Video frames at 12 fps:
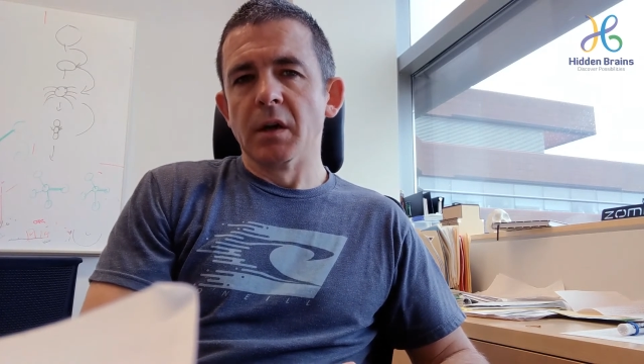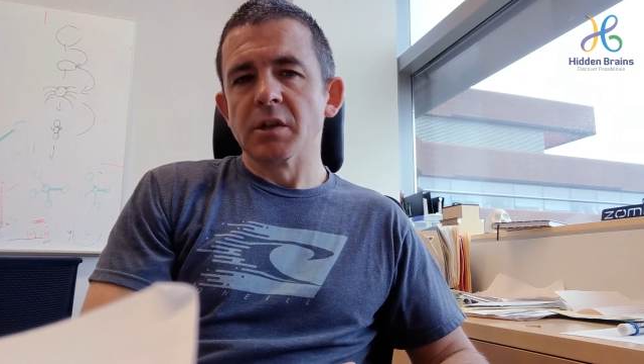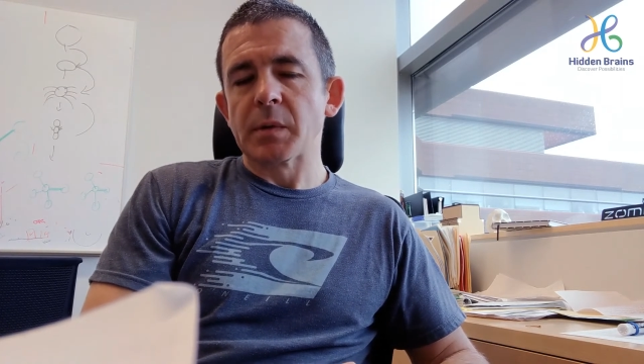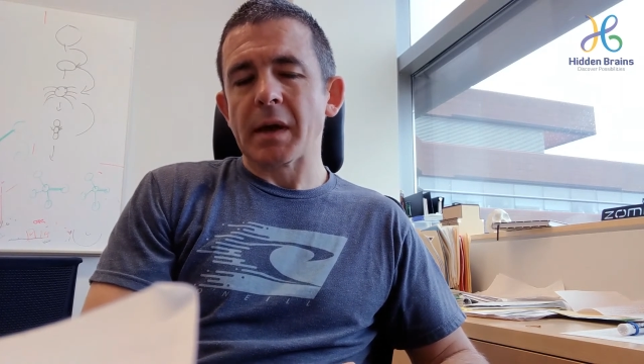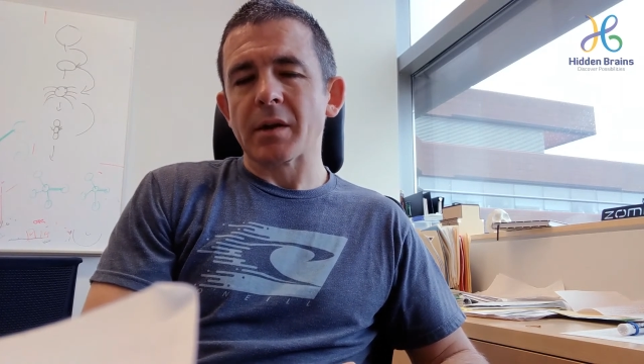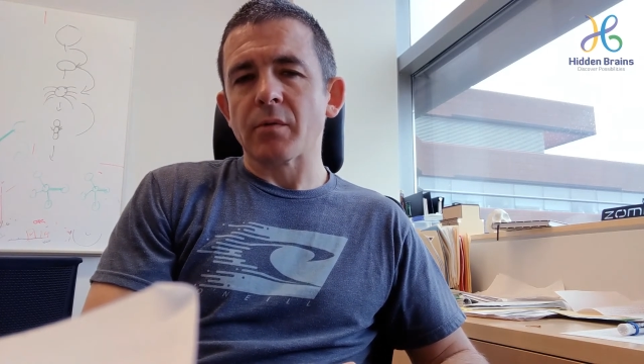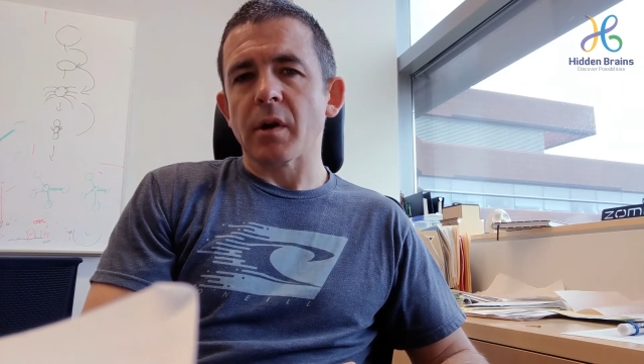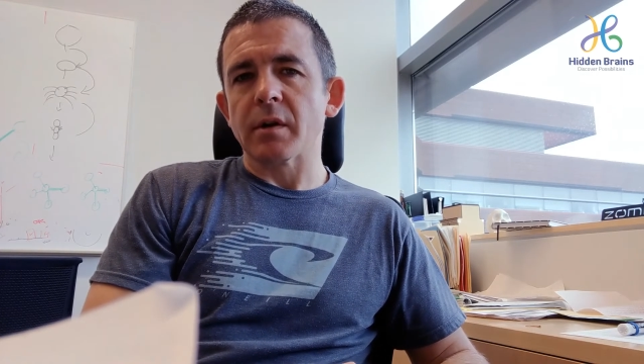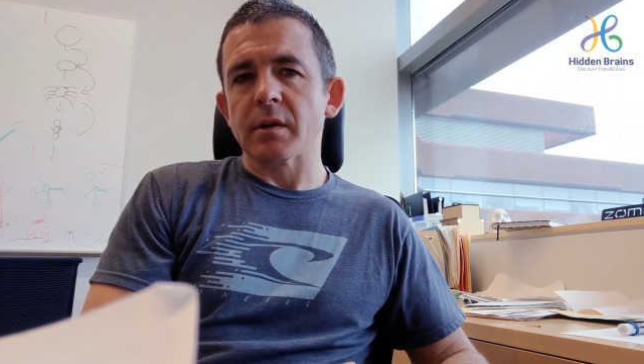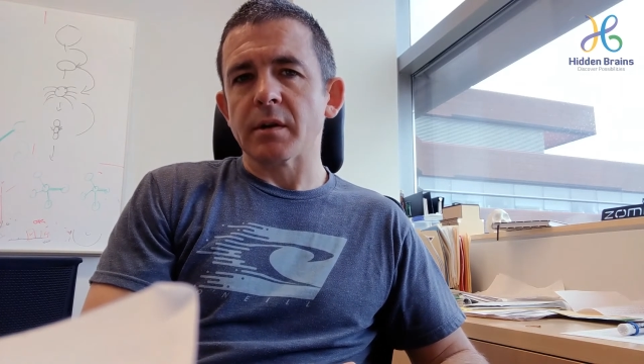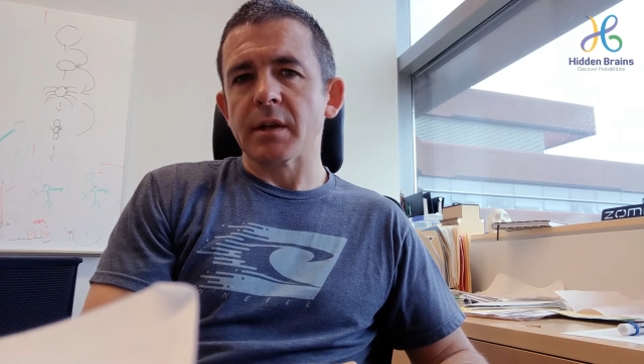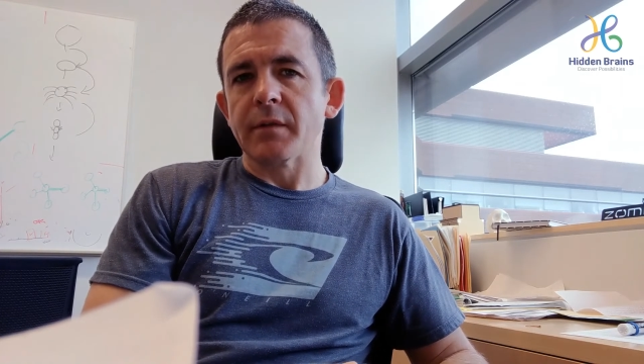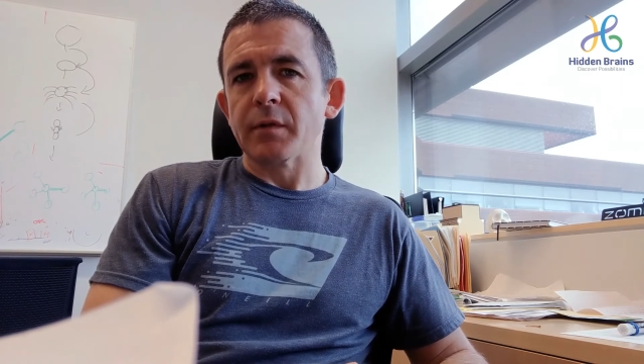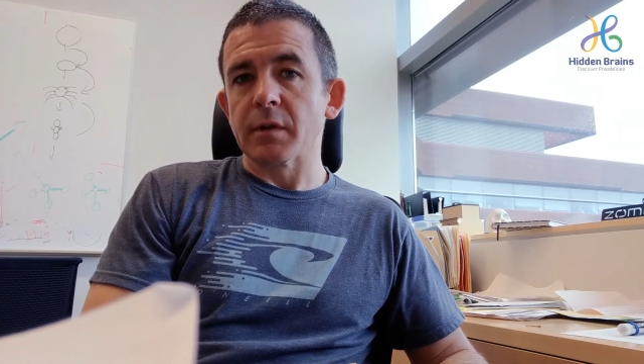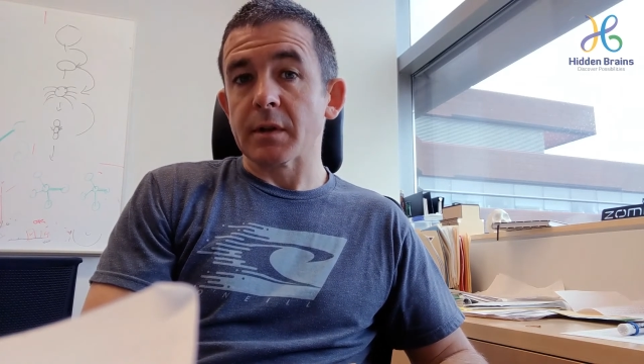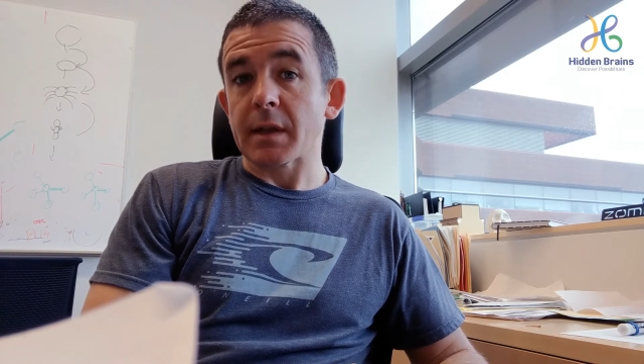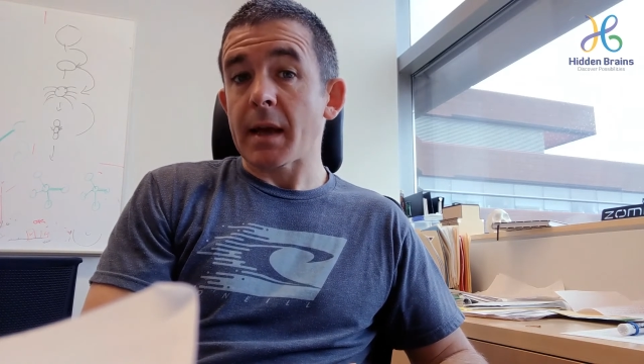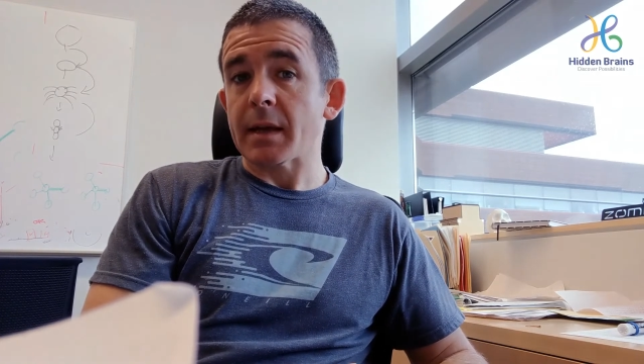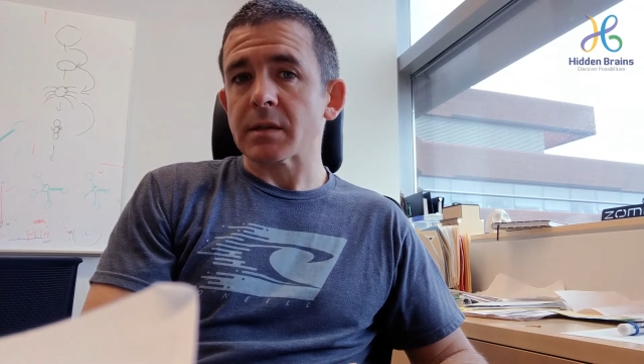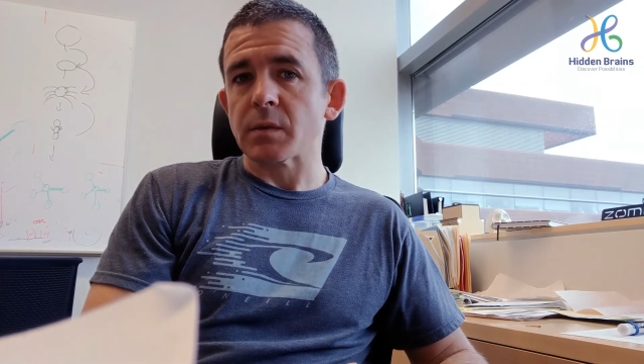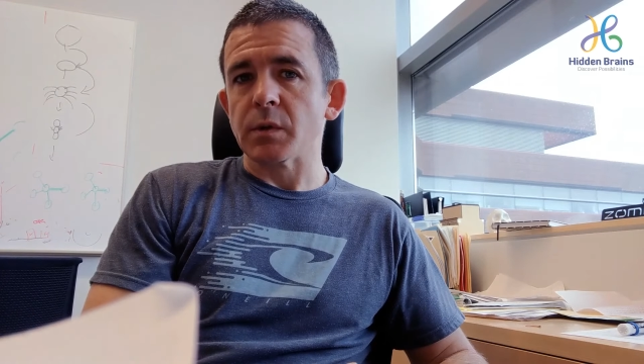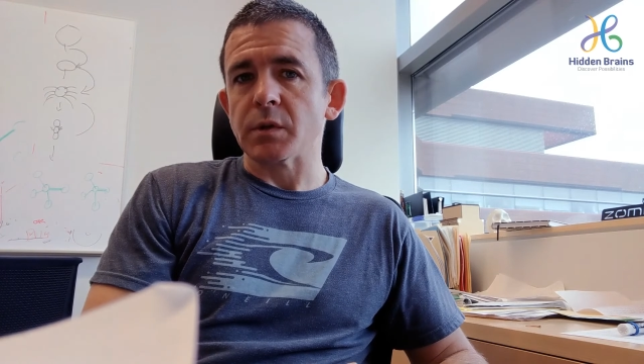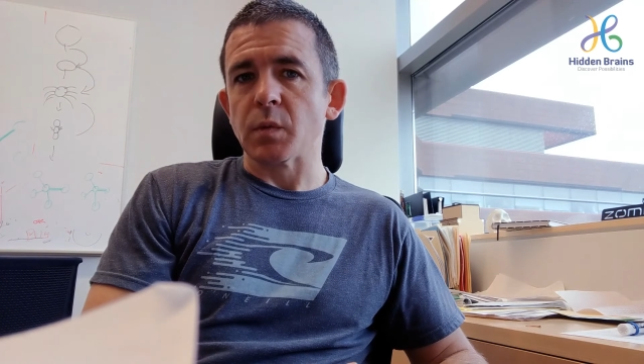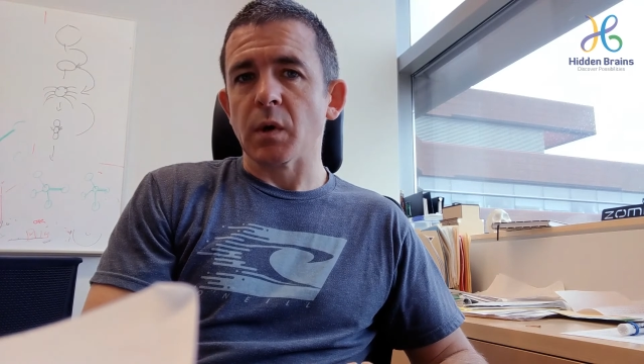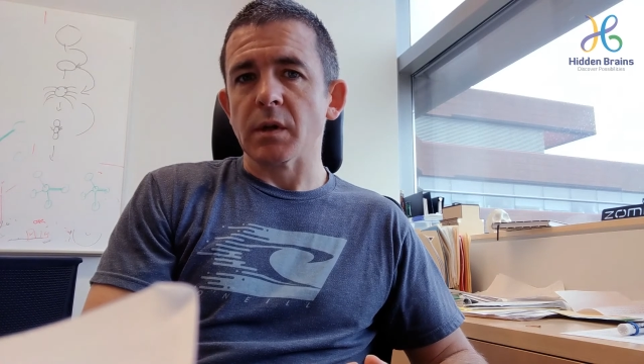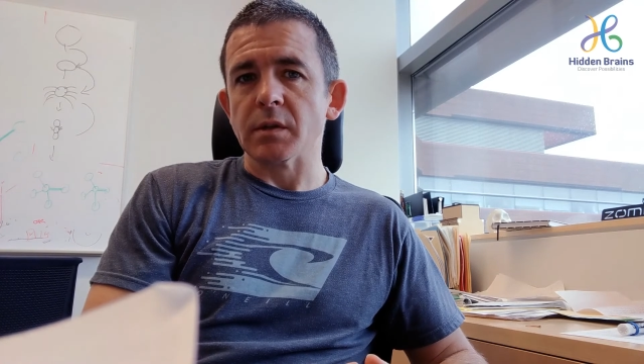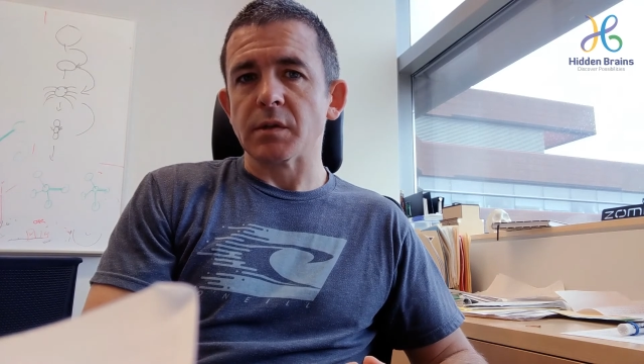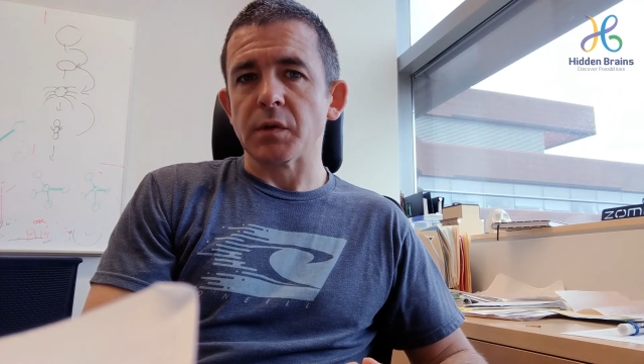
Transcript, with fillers: So we had a rather difficult task, which was